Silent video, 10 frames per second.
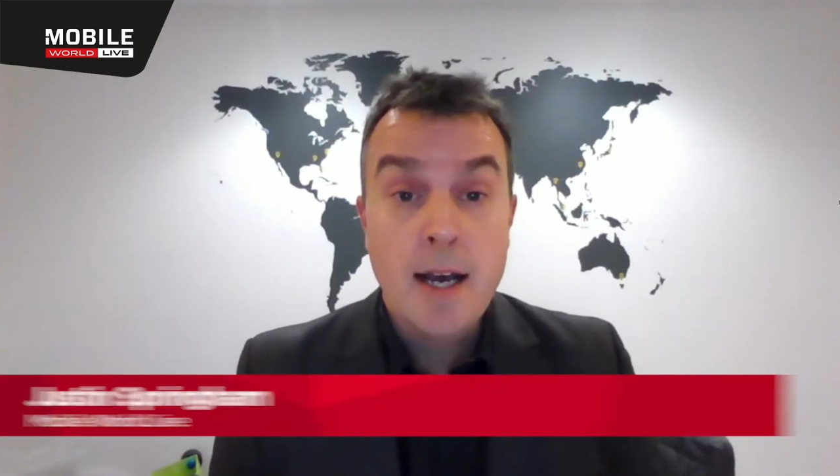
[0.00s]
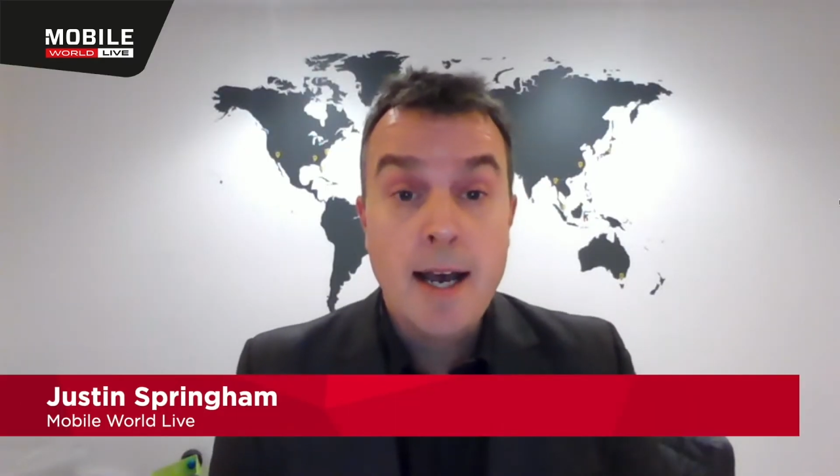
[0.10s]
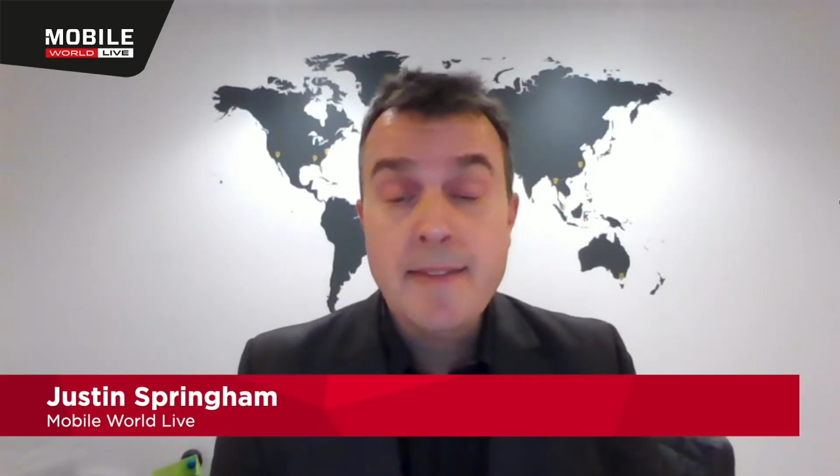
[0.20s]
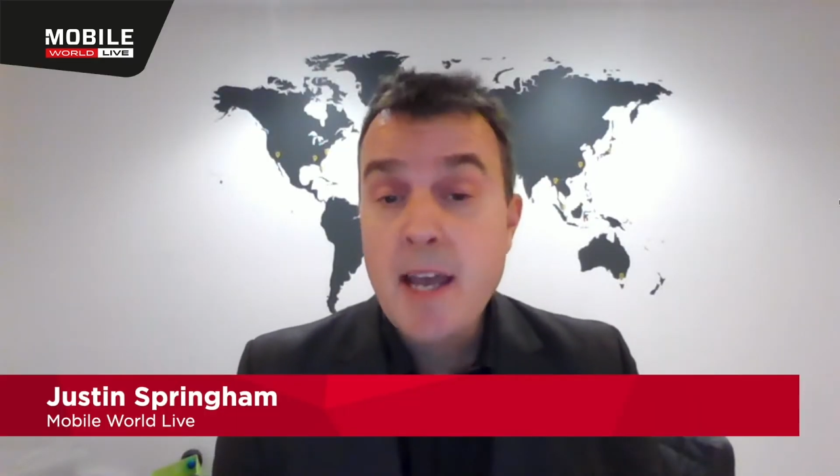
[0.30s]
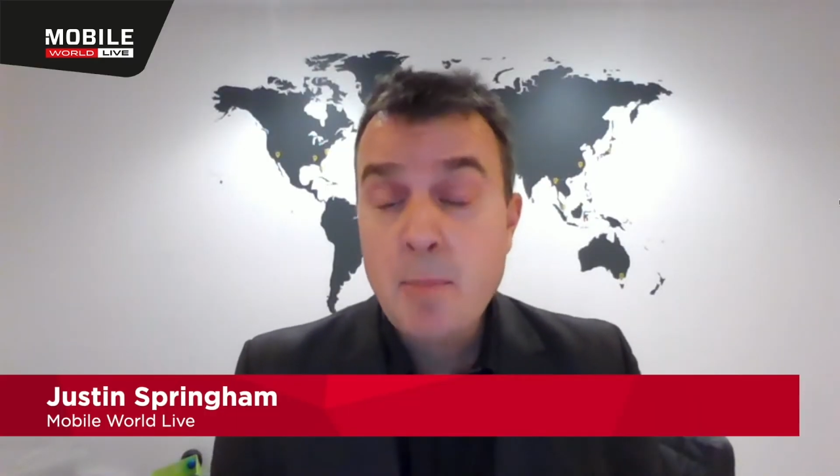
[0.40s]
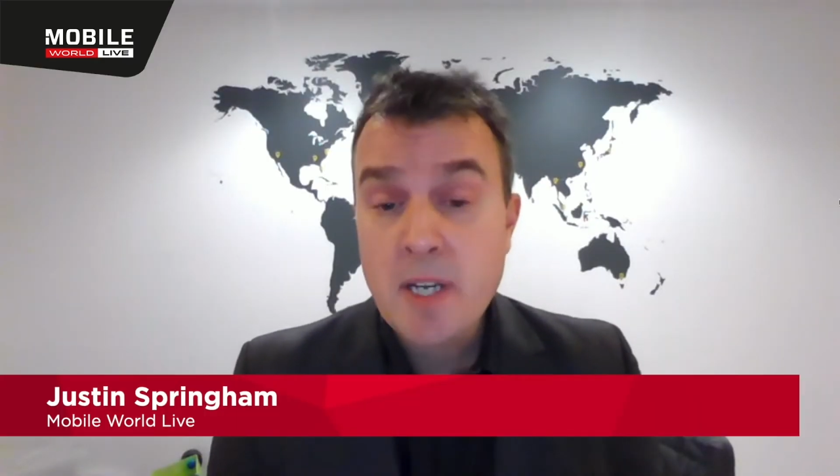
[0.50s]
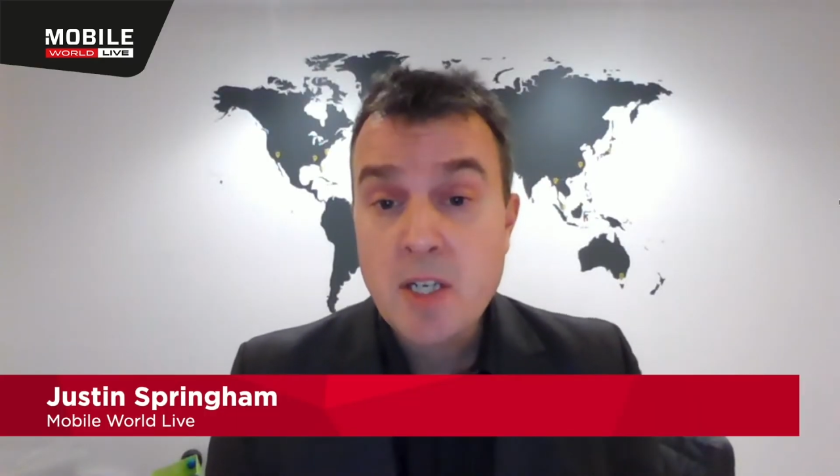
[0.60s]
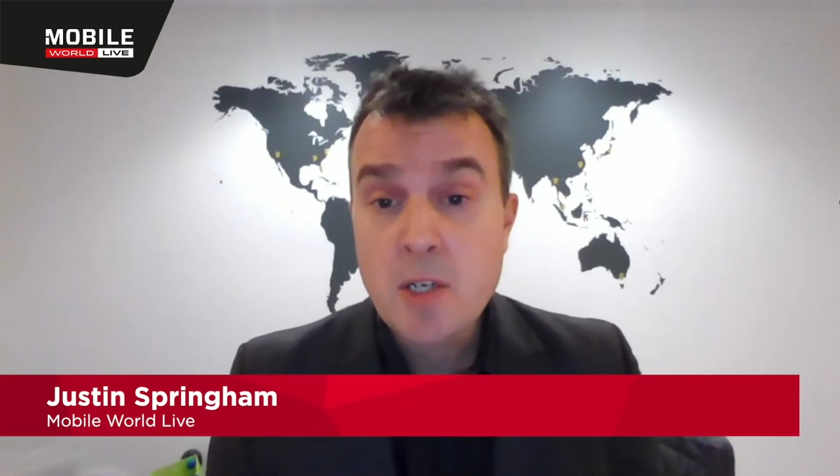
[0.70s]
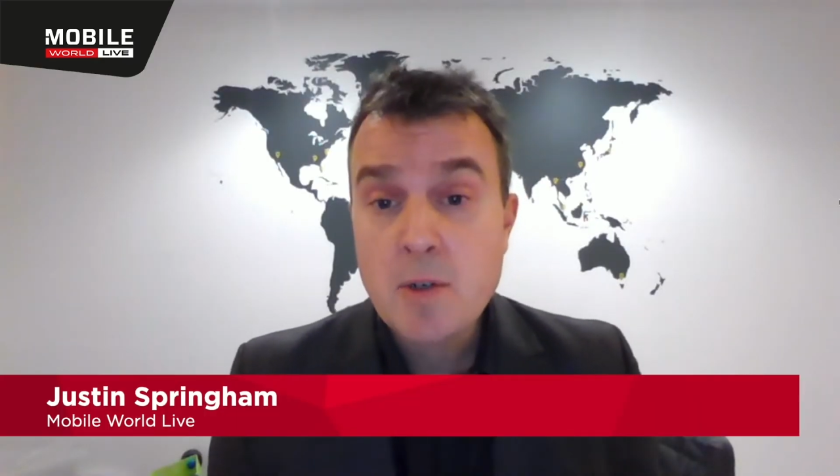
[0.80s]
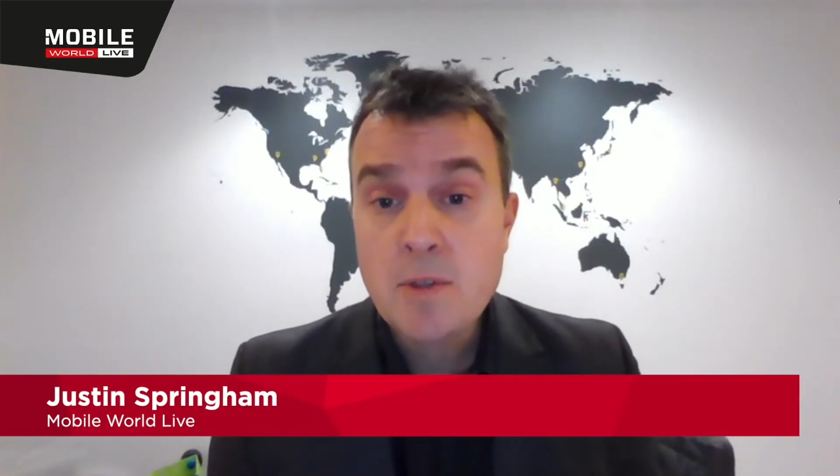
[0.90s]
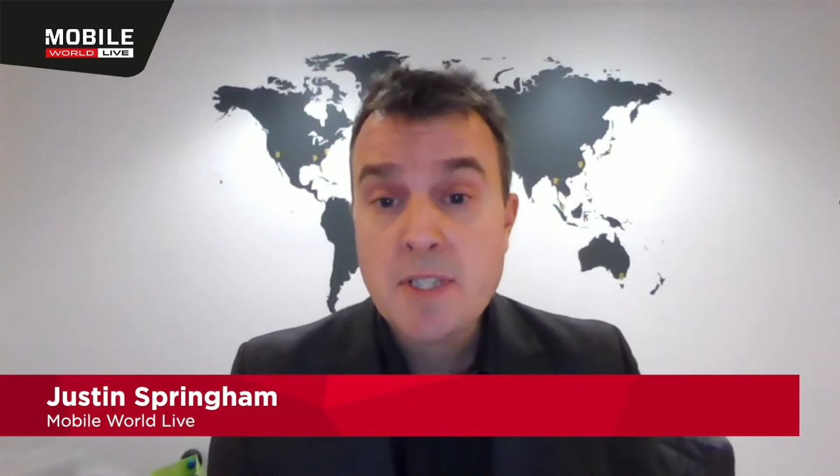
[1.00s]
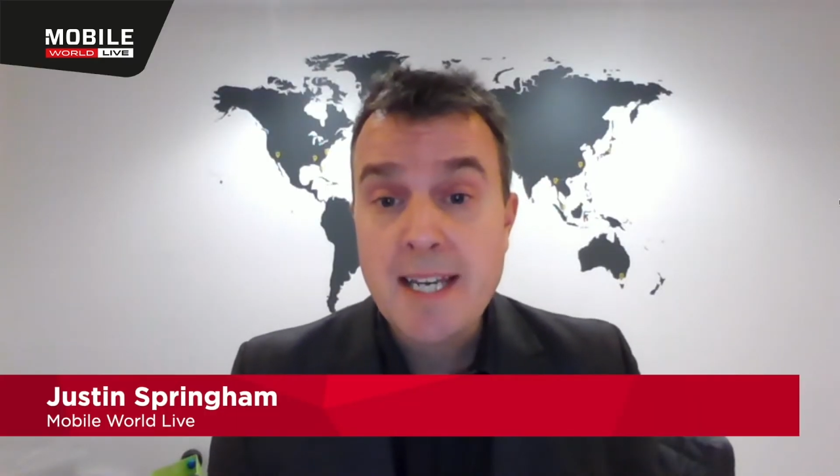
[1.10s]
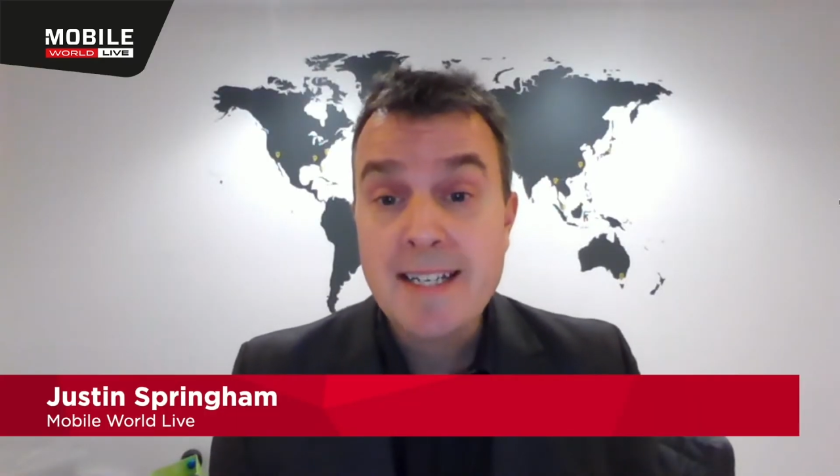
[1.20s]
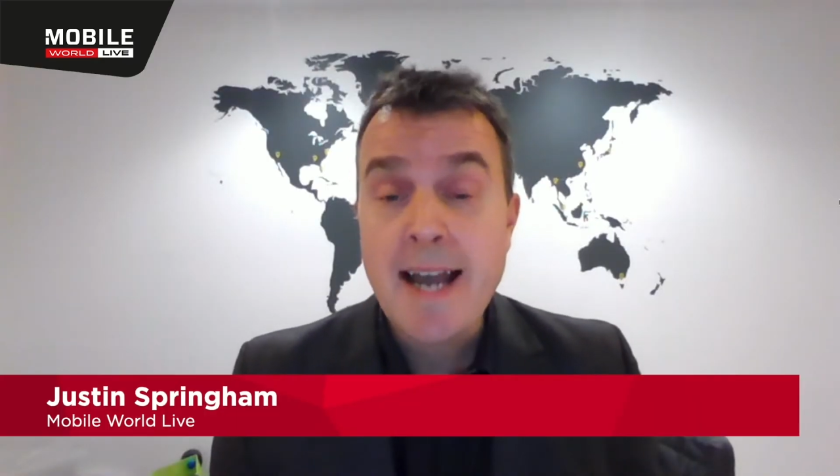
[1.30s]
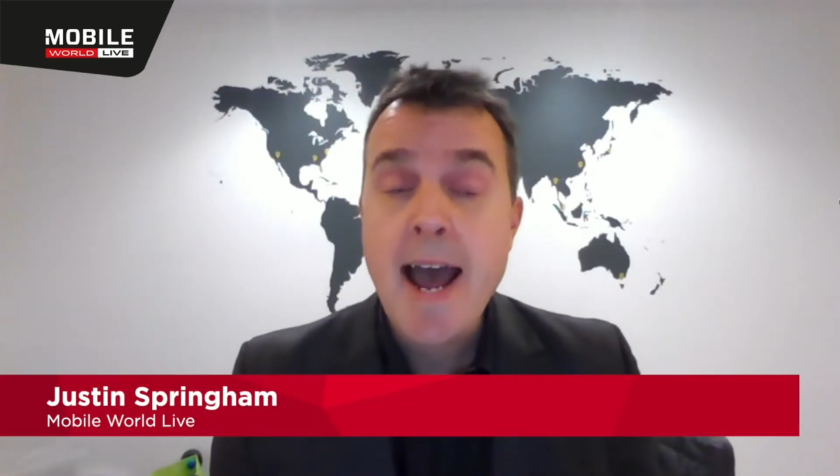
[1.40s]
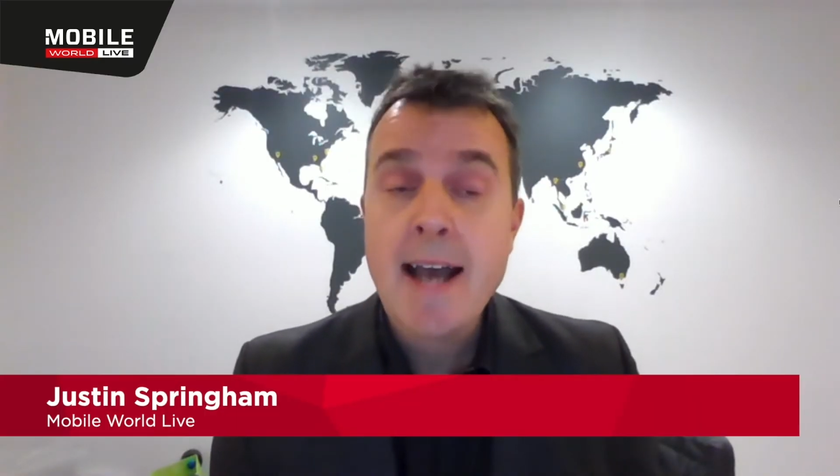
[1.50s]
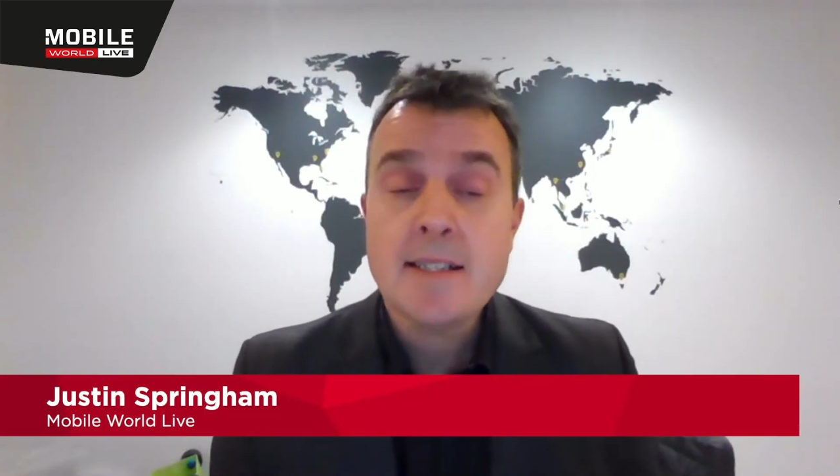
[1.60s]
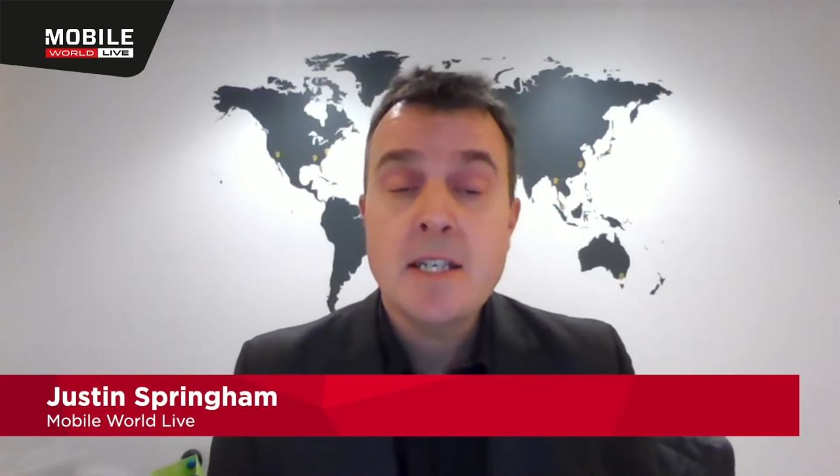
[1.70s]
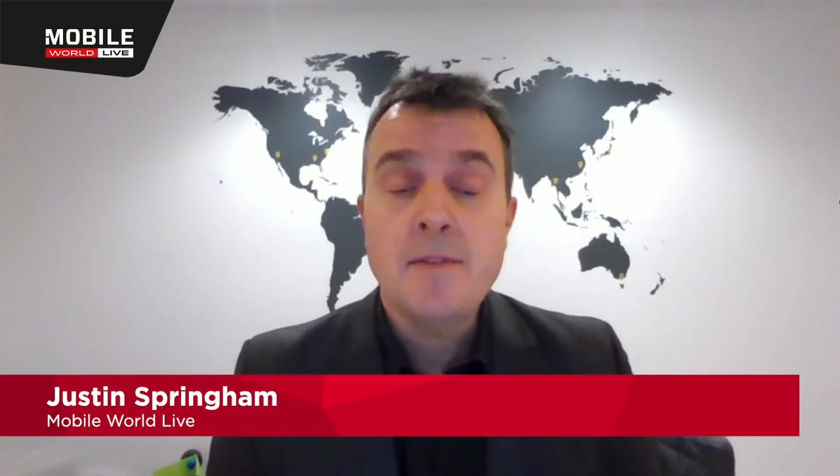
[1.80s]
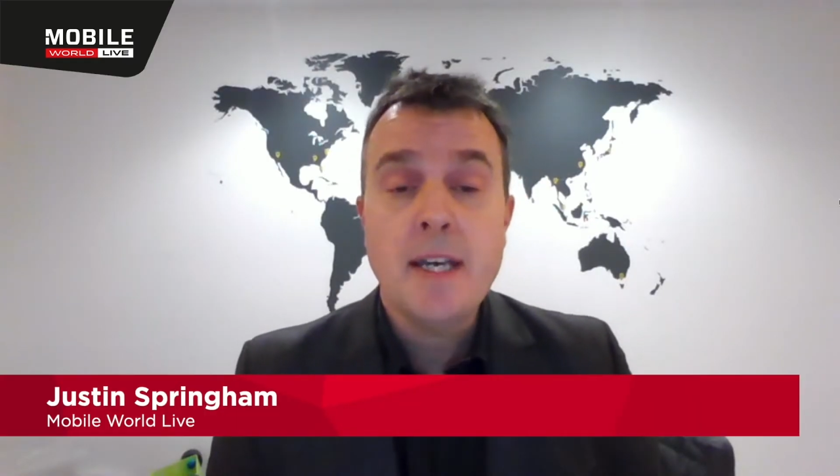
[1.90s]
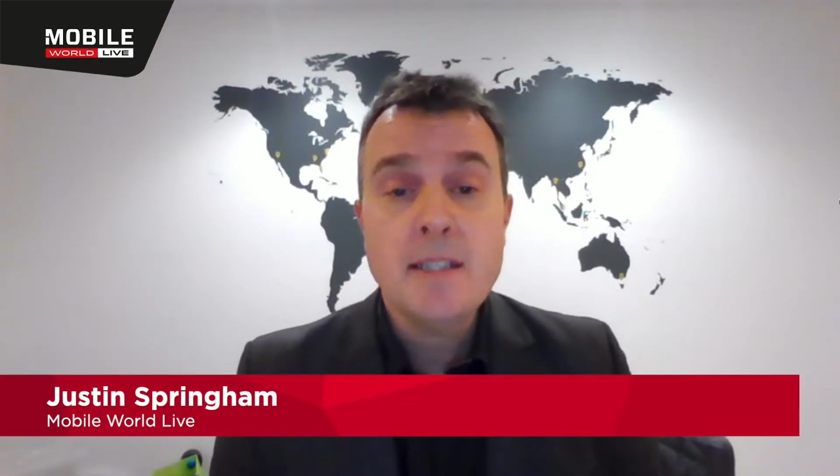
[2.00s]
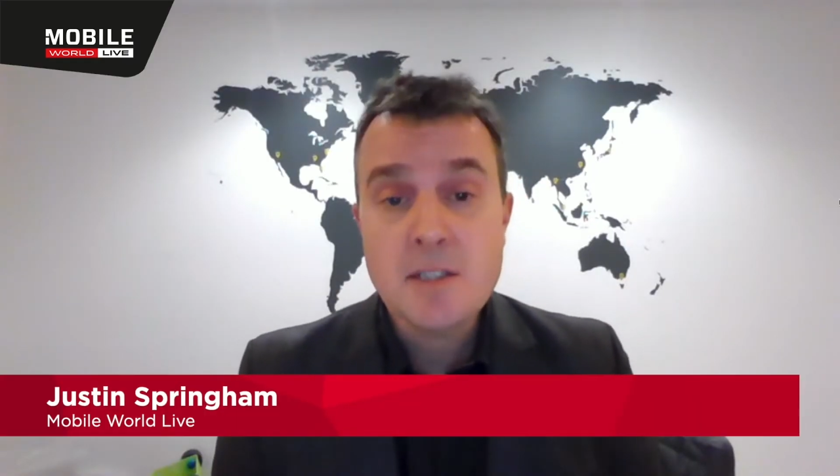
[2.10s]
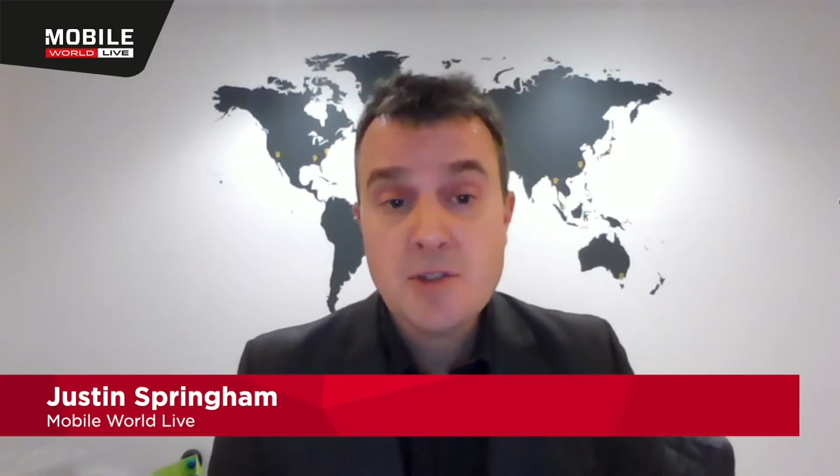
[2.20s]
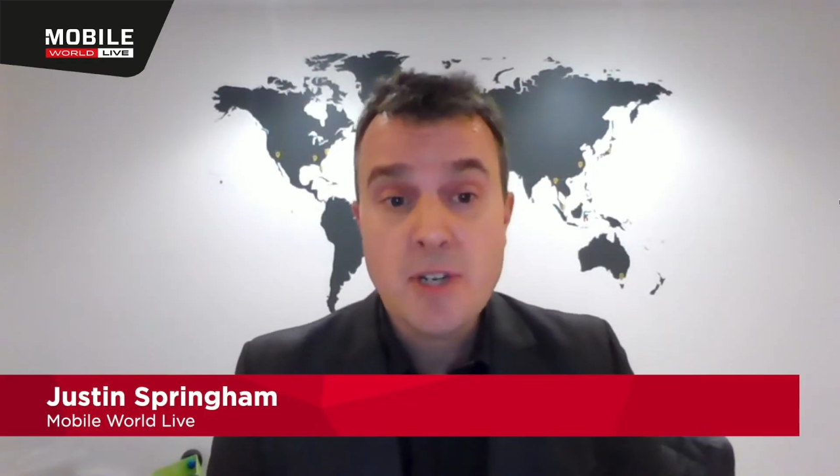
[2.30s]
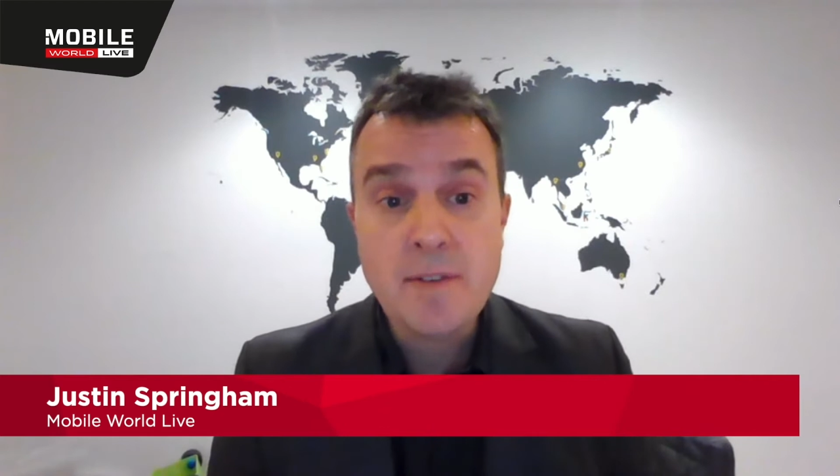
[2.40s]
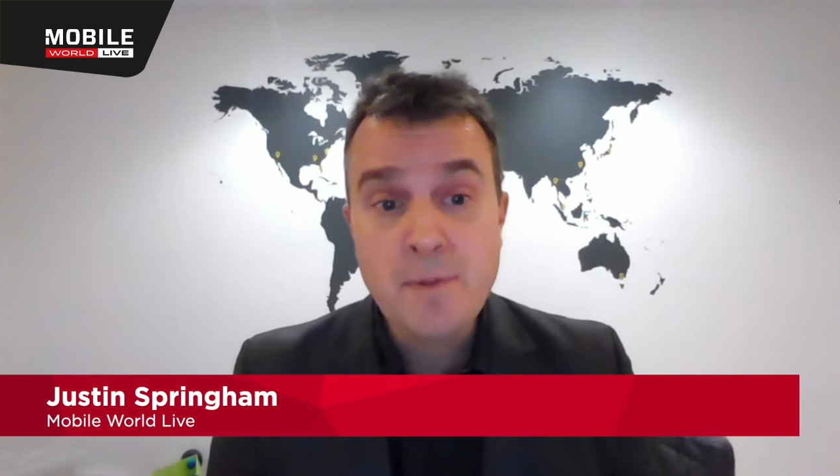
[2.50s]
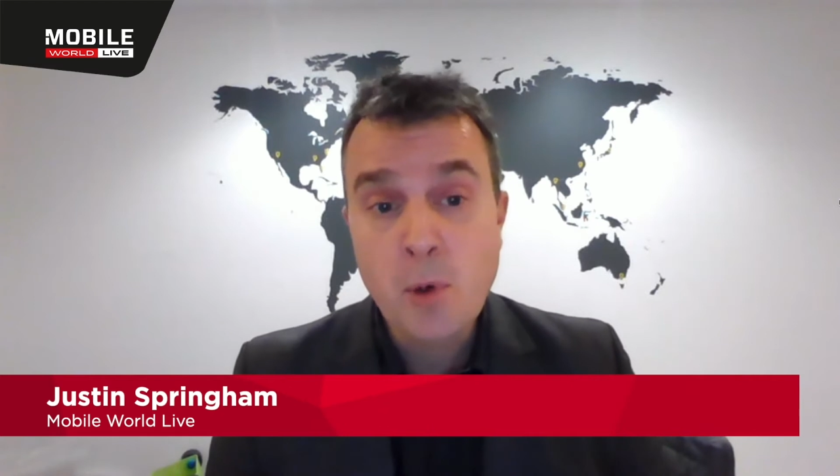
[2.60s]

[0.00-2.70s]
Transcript: And they're being used in an active Industry